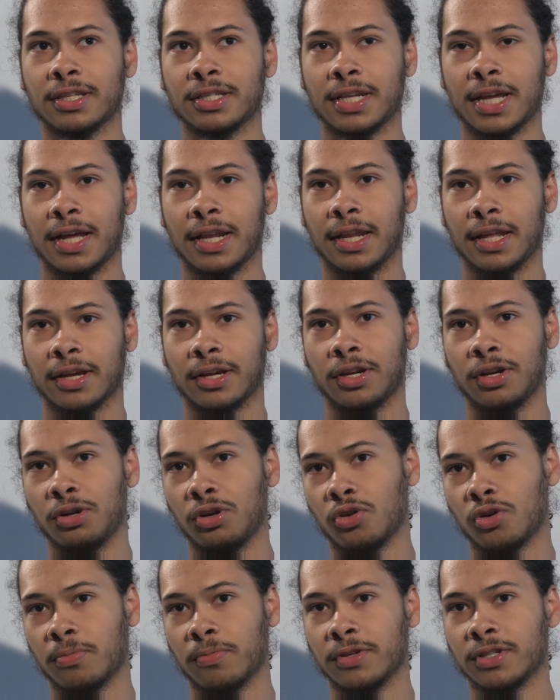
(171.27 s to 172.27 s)
has had like an
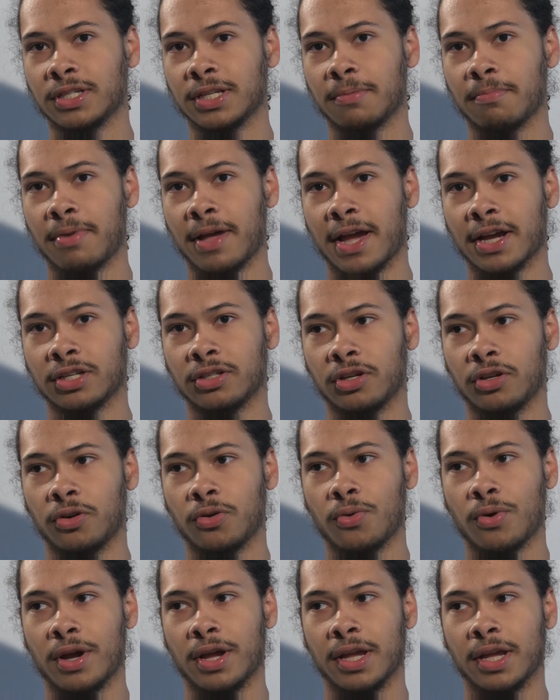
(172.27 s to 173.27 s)
enormous impact on
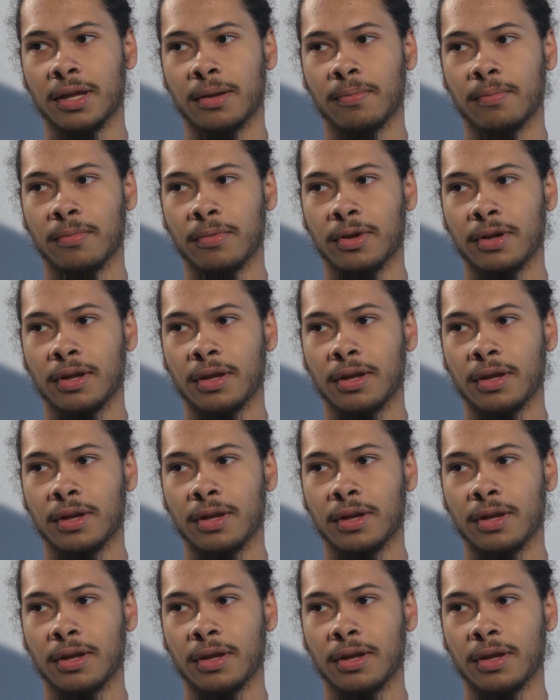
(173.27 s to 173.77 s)
who I am.